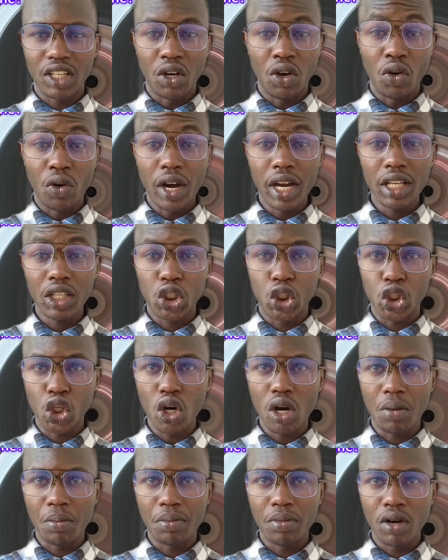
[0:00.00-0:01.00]
Great
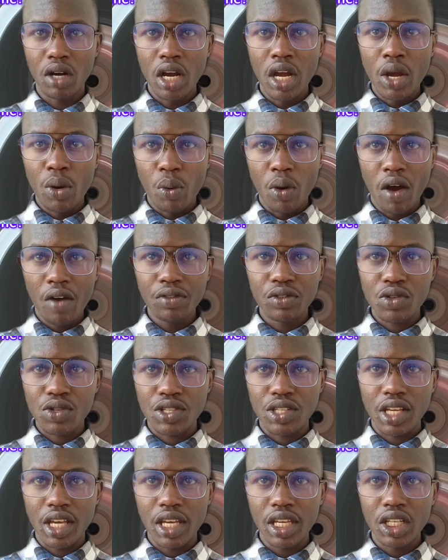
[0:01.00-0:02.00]
job. You have to
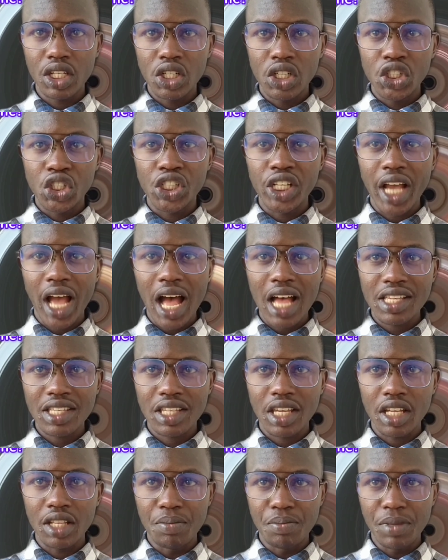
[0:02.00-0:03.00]
say, she
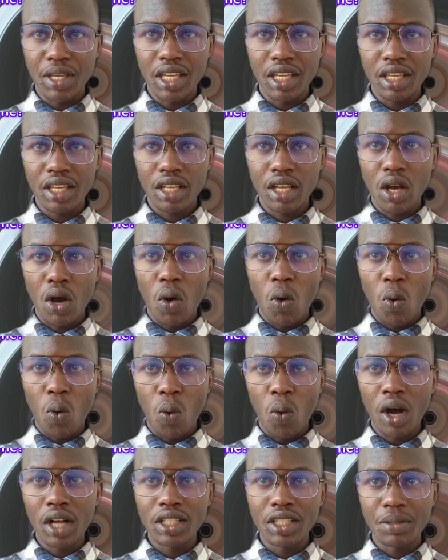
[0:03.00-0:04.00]
asked me
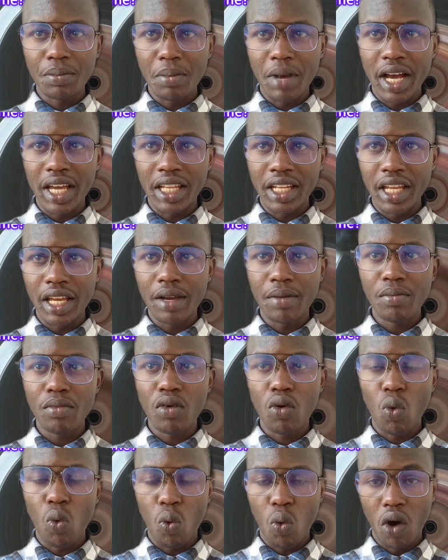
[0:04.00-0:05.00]
what my name
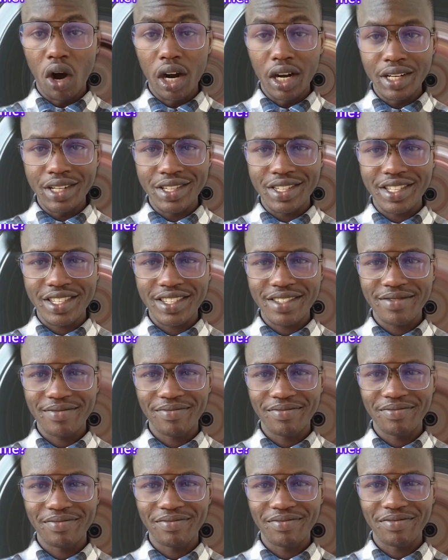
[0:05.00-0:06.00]
was.
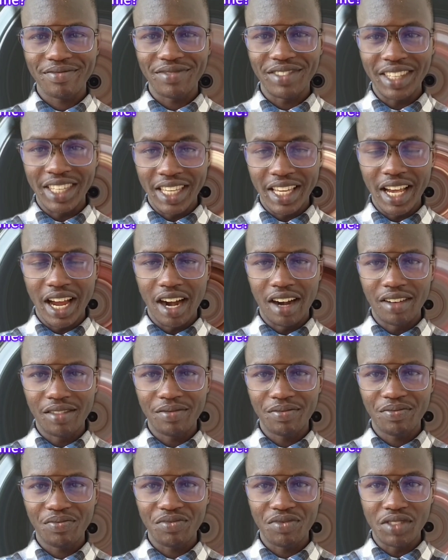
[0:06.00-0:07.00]
Yeah,
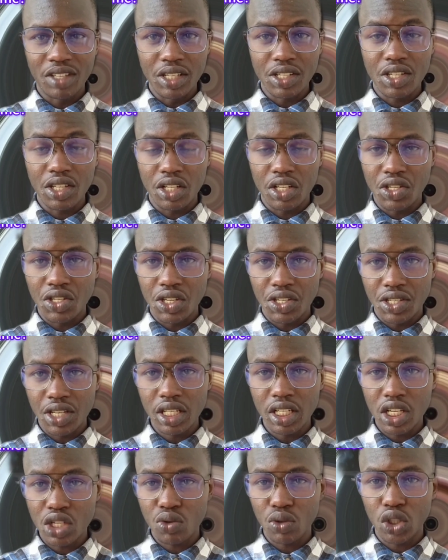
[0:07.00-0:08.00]
this it is a
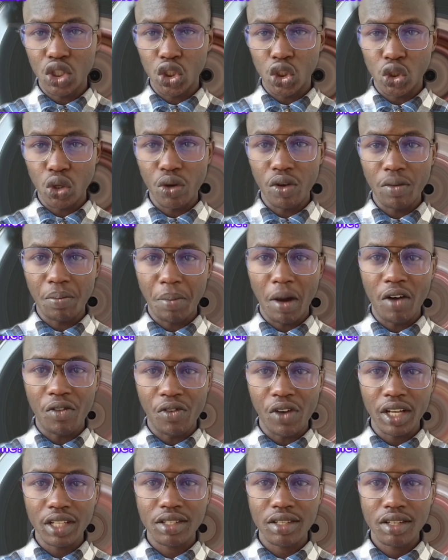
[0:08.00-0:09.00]
sentence which is showing you
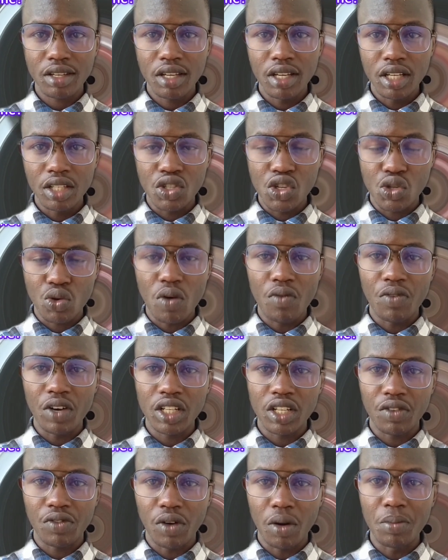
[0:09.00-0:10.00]
perfect. It is
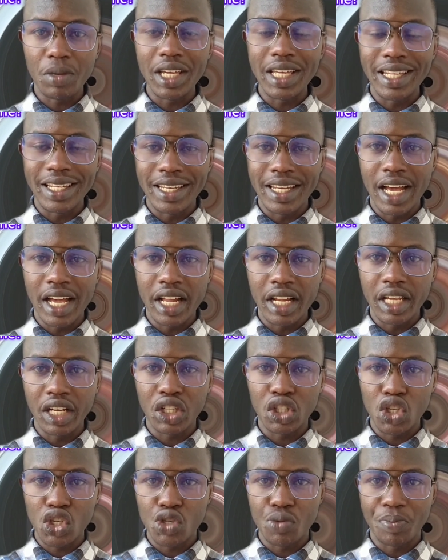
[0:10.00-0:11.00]
converted from
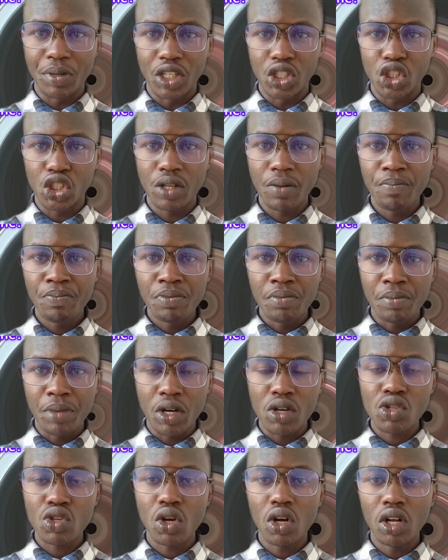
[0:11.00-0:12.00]
indirect speech,
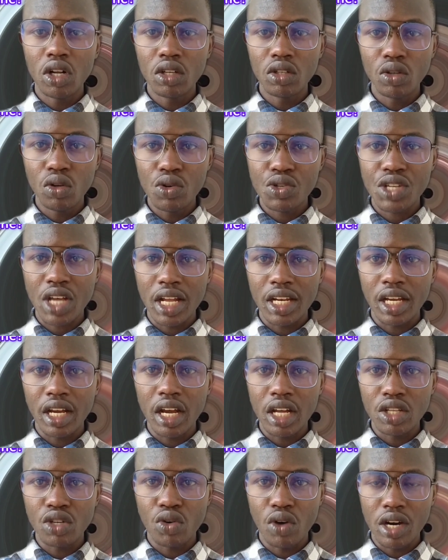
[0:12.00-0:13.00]
because all rules and the
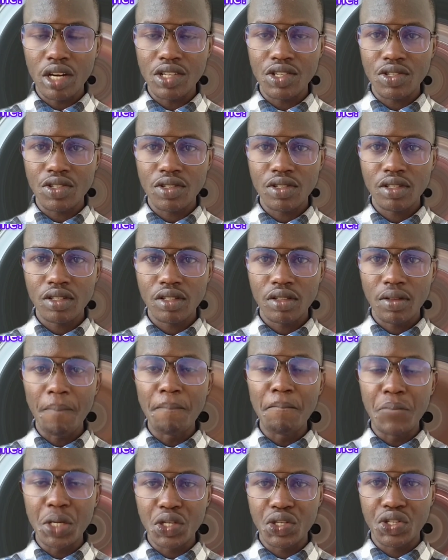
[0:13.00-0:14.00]
guidelines
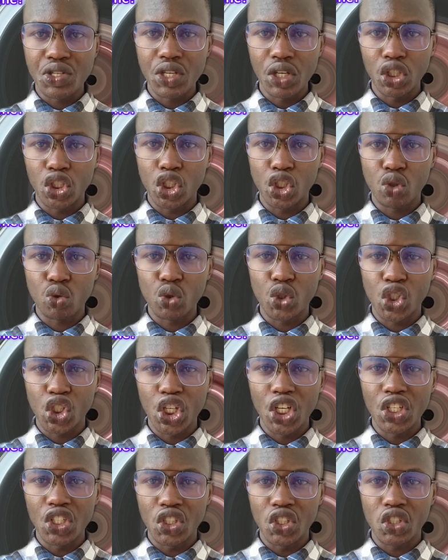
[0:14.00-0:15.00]
beseech to
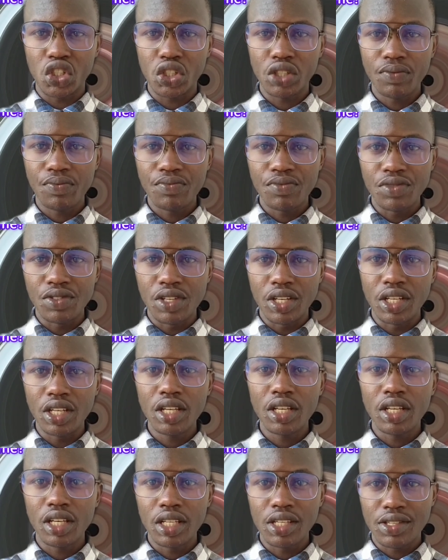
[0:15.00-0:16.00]
change the
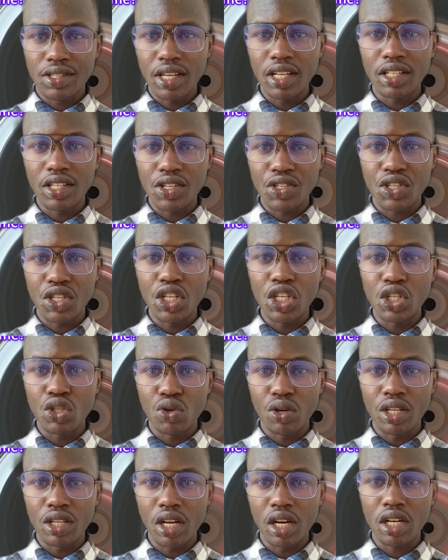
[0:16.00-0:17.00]
sentence
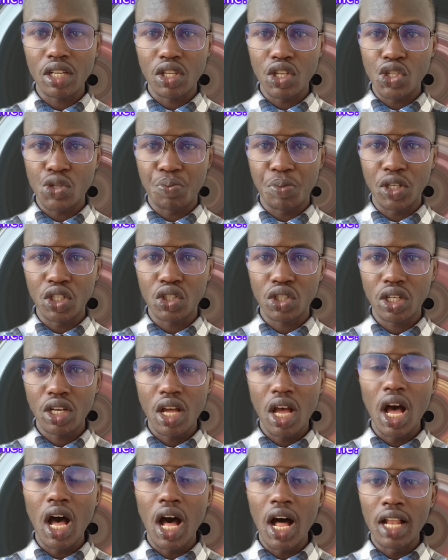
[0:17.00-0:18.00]
into indirect speech
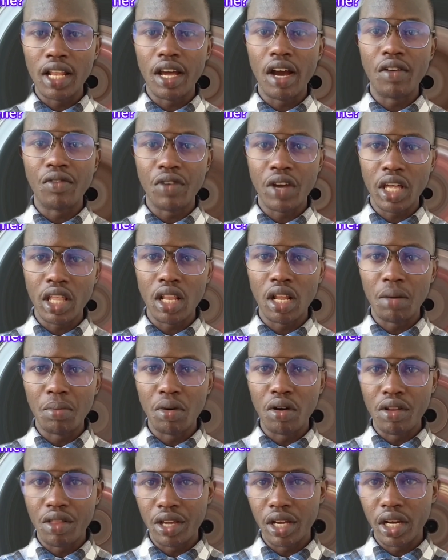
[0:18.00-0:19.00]
are
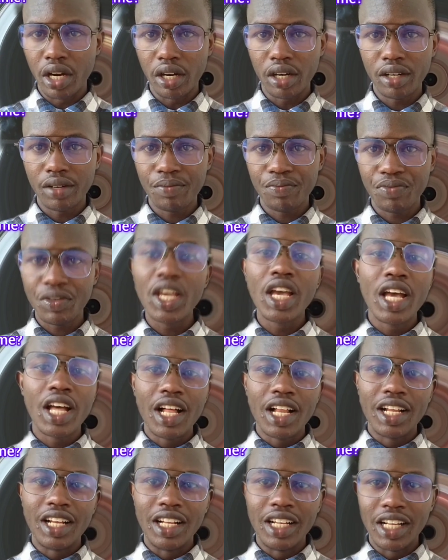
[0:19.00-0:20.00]
available there.
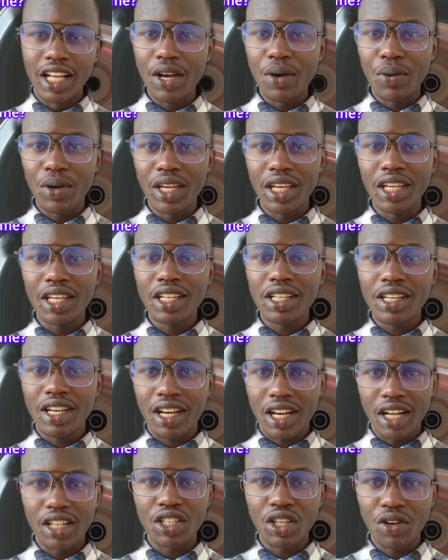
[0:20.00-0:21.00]
Let we
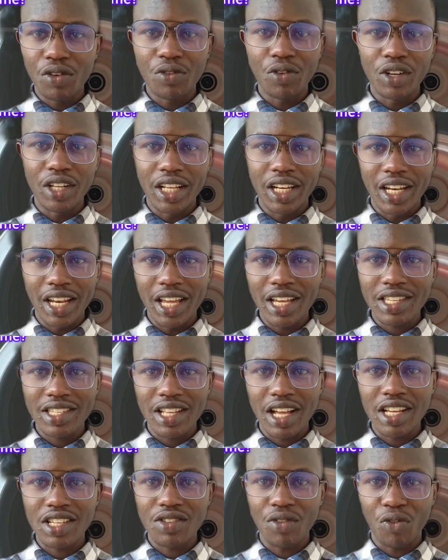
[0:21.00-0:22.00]
continue for the next
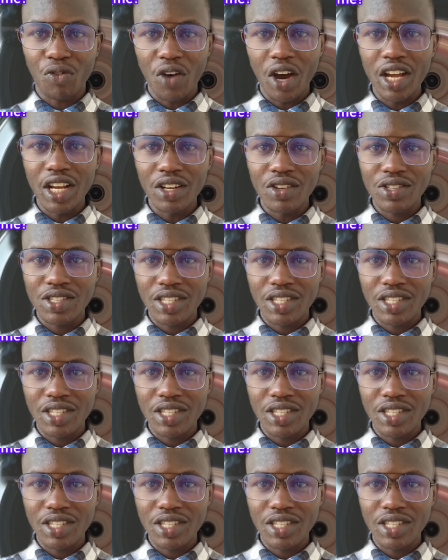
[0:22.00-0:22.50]
as a final